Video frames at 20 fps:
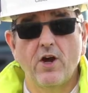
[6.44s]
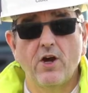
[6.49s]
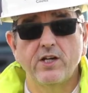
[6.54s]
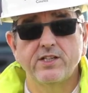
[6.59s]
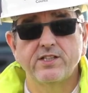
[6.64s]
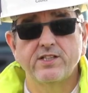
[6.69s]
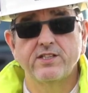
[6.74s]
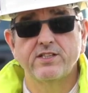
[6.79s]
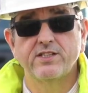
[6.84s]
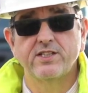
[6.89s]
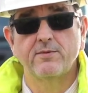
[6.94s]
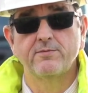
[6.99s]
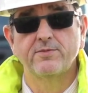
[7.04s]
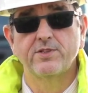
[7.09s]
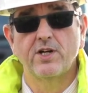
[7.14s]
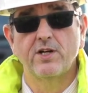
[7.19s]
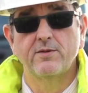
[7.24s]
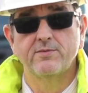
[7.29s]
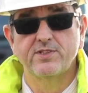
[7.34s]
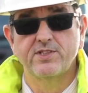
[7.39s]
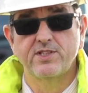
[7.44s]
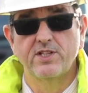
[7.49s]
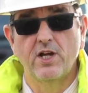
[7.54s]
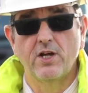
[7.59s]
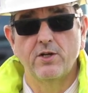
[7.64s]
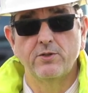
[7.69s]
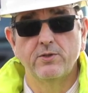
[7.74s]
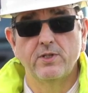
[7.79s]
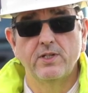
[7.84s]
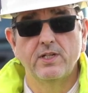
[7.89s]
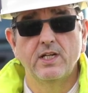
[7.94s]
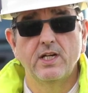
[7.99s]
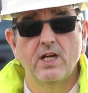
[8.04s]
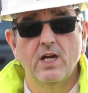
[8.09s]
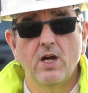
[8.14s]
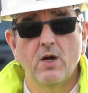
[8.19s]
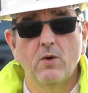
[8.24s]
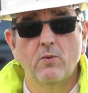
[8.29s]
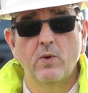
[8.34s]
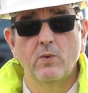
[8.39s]
ice and sometimes snow.
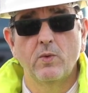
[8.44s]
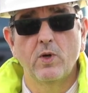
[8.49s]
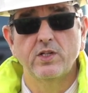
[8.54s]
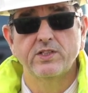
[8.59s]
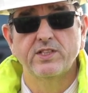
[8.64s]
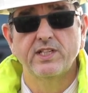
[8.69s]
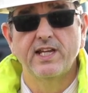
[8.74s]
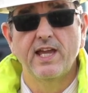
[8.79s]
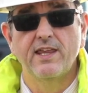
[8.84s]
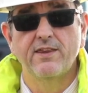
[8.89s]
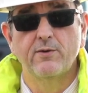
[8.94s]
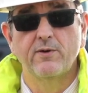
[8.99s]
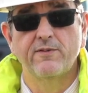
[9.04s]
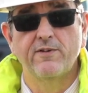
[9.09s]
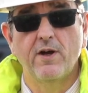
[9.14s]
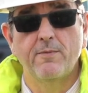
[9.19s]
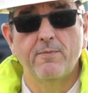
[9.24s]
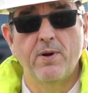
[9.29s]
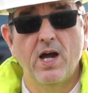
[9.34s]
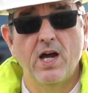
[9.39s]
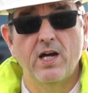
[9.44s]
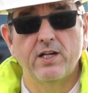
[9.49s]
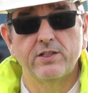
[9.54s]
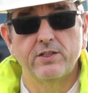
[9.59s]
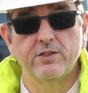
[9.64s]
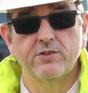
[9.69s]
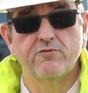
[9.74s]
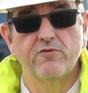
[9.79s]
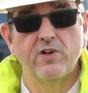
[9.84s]
We work together with our partners